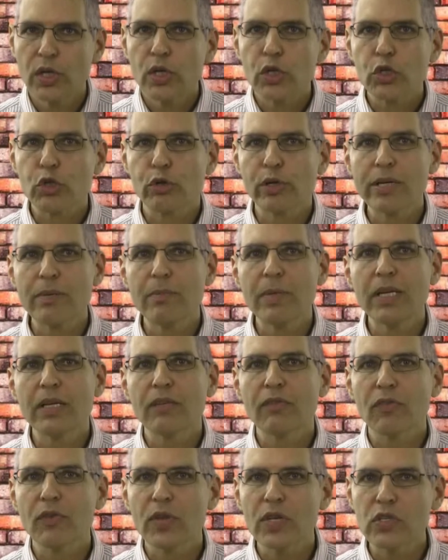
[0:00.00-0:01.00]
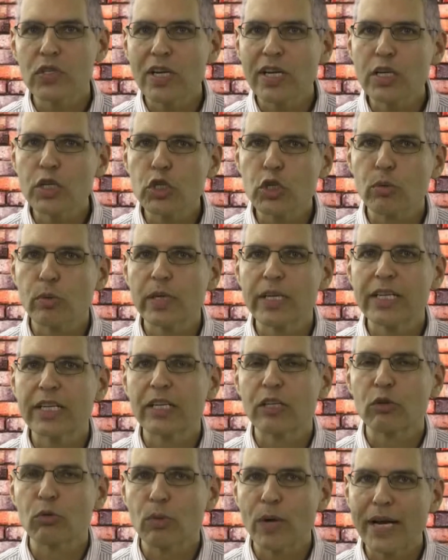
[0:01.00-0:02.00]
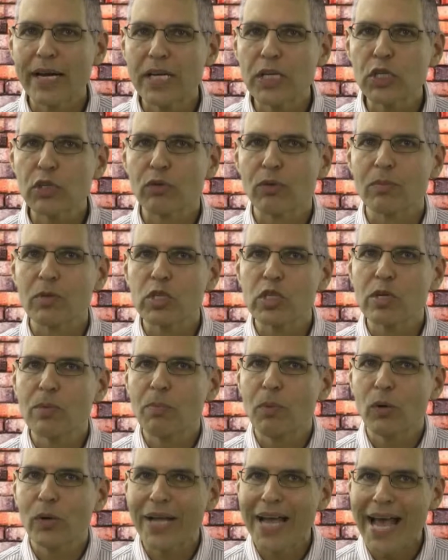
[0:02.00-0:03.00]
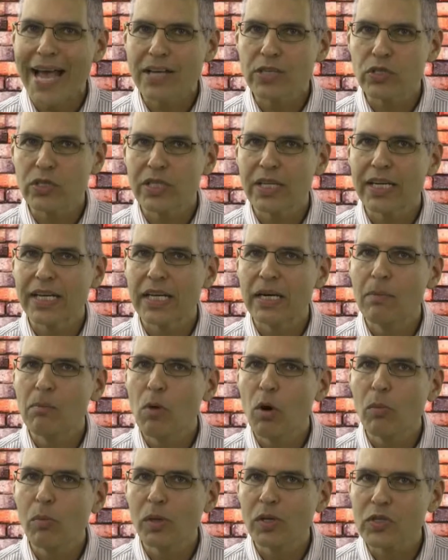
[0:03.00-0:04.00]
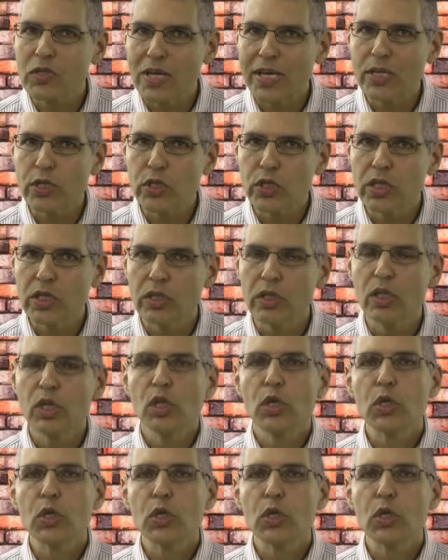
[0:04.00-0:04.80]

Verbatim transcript: Treatment for this injury can range from simple casting and immobilization